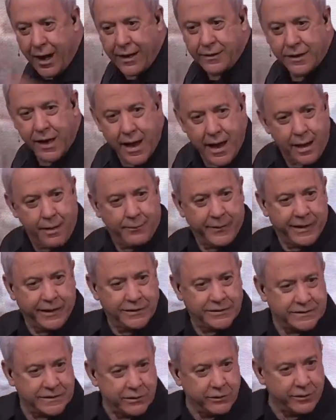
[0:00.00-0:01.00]
I thought, how
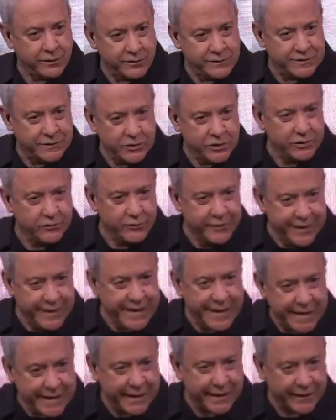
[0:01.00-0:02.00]
many cereals do you
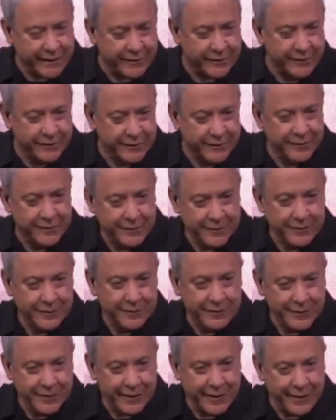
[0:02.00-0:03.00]
need?
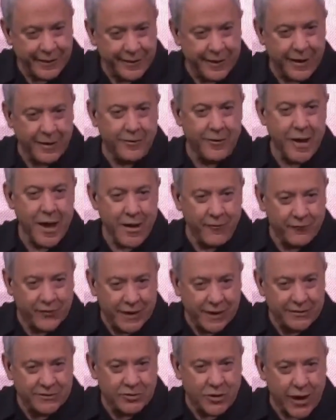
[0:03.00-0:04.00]
And I don't have
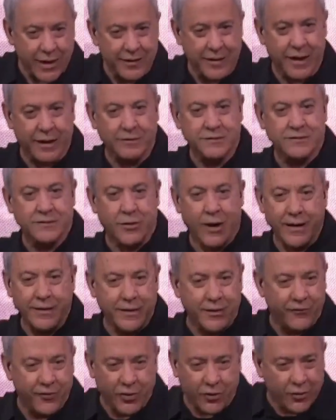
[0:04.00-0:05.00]
kids right now, so I
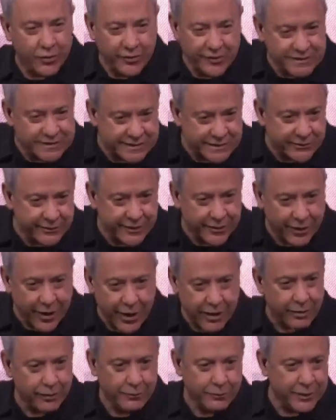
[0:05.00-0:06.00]
never go to the cereal
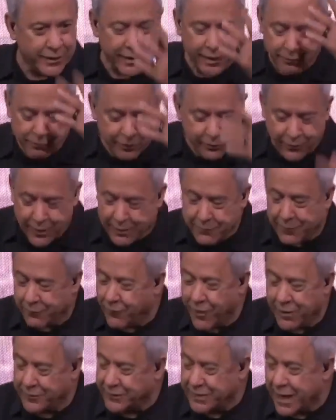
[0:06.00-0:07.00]
aisle, but I don't know why we
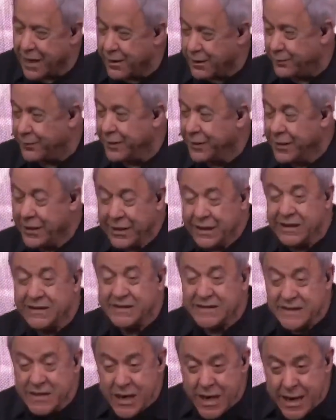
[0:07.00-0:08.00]
walked down it, but
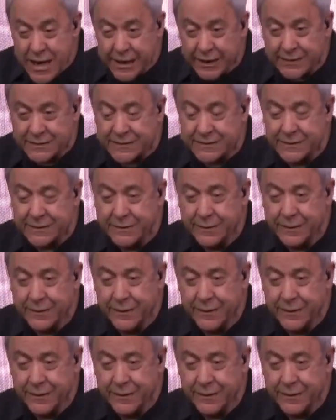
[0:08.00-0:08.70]
it's nuts.